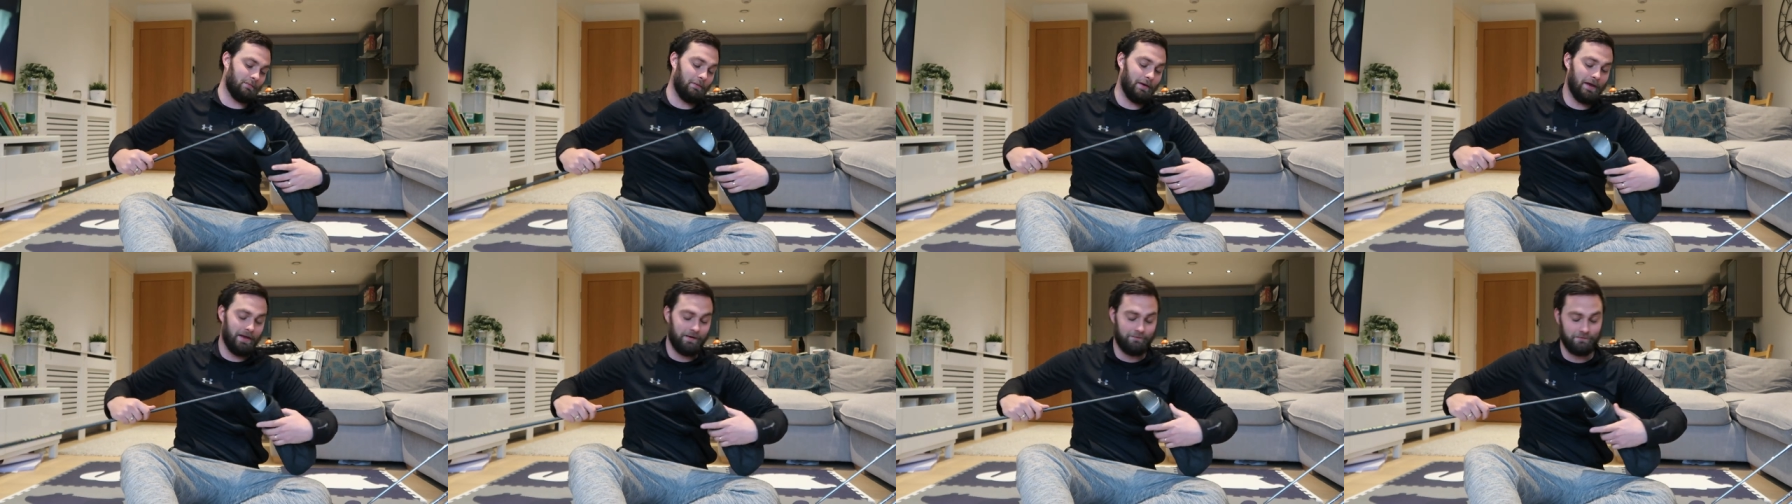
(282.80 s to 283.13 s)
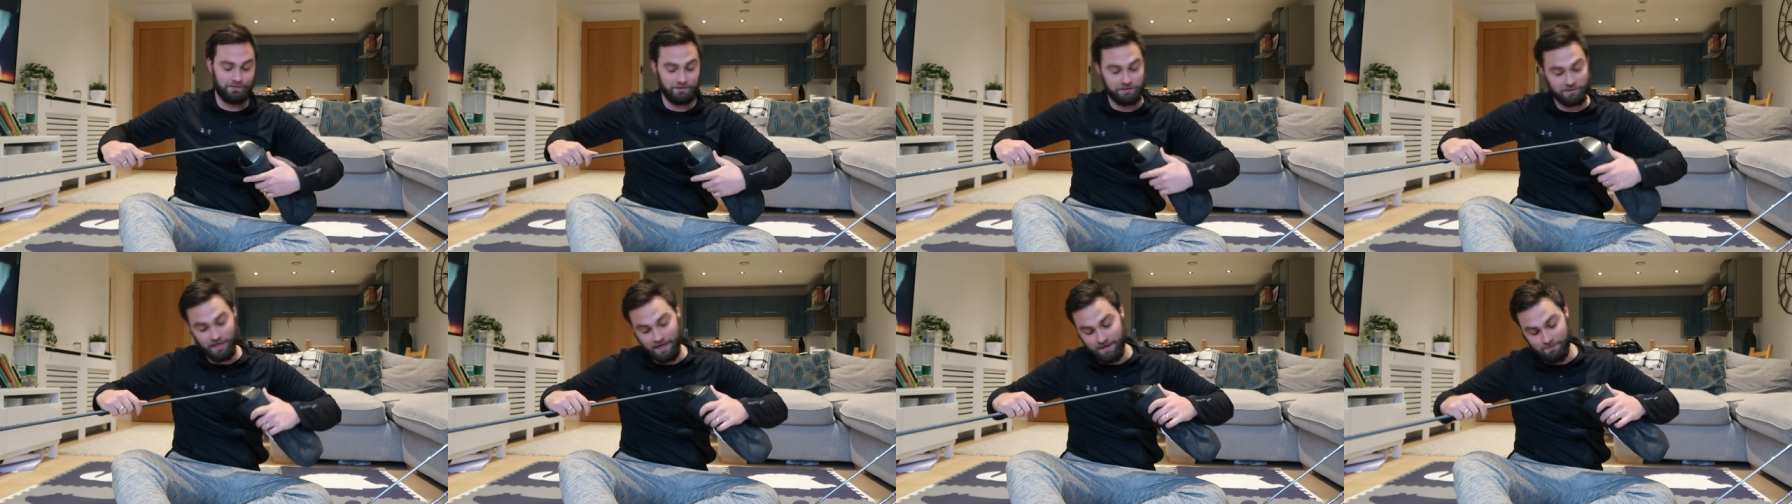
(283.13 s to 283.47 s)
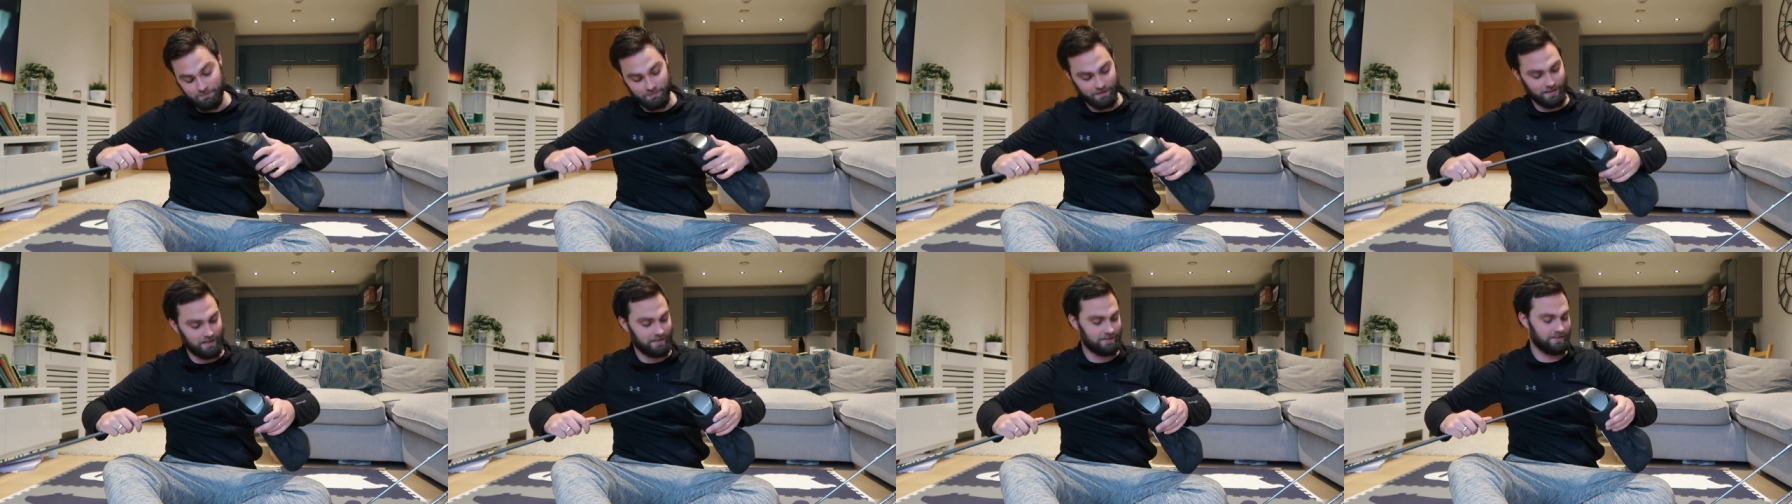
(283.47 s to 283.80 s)
is a bit of a
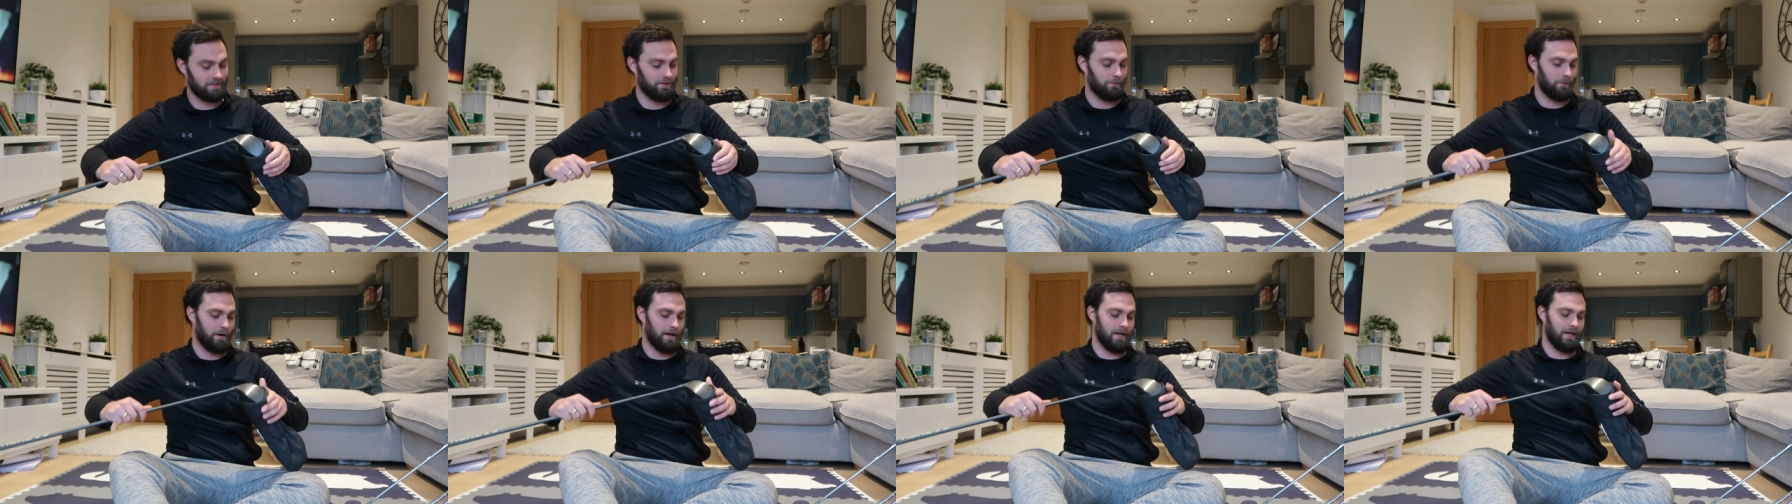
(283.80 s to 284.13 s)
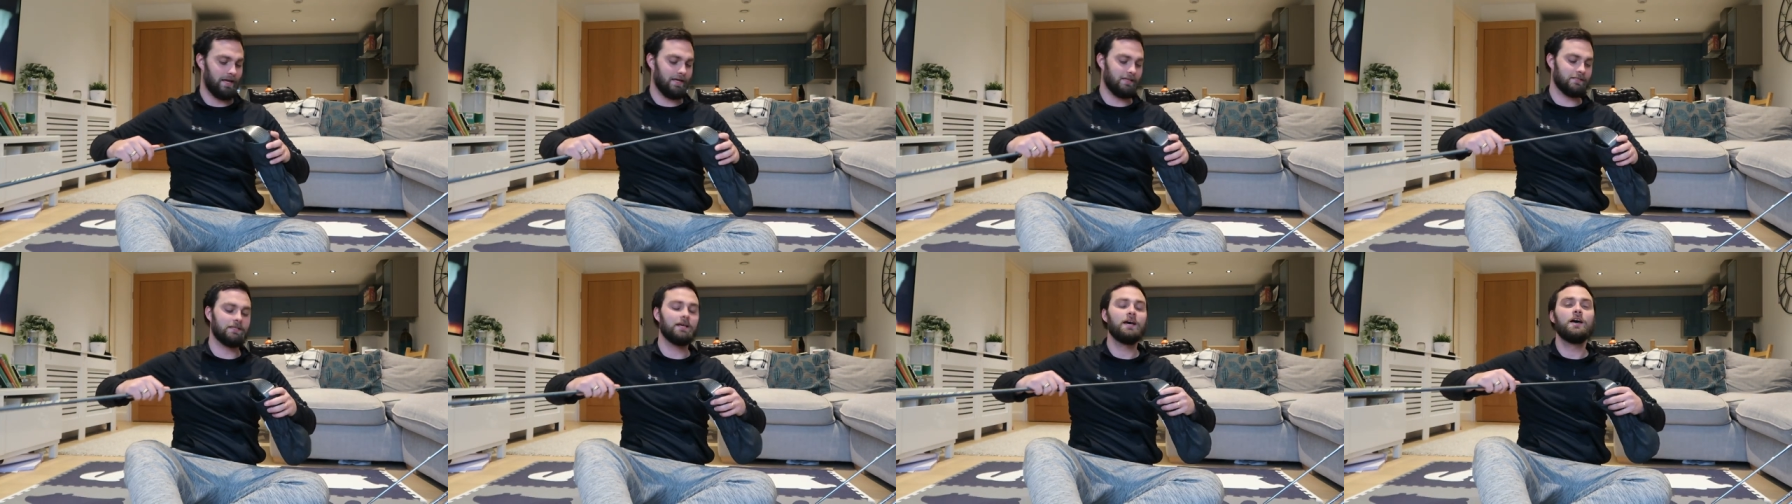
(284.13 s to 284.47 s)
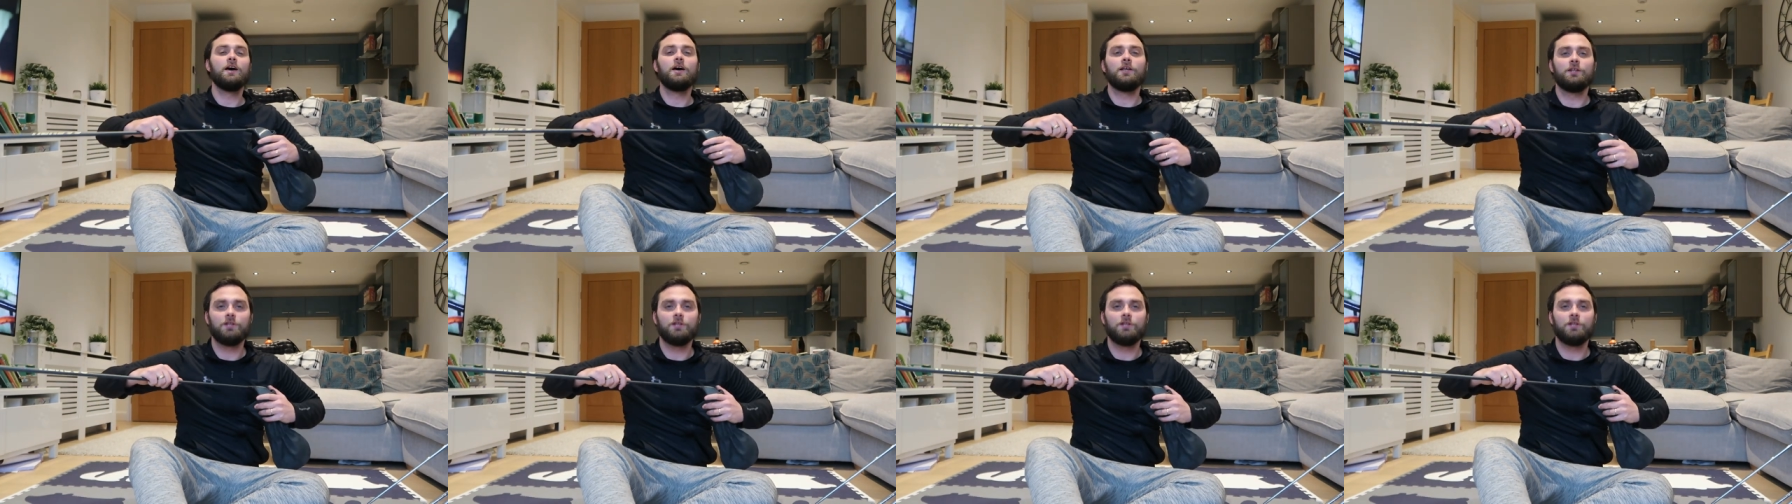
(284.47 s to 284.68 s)
shame, but that's the way it is.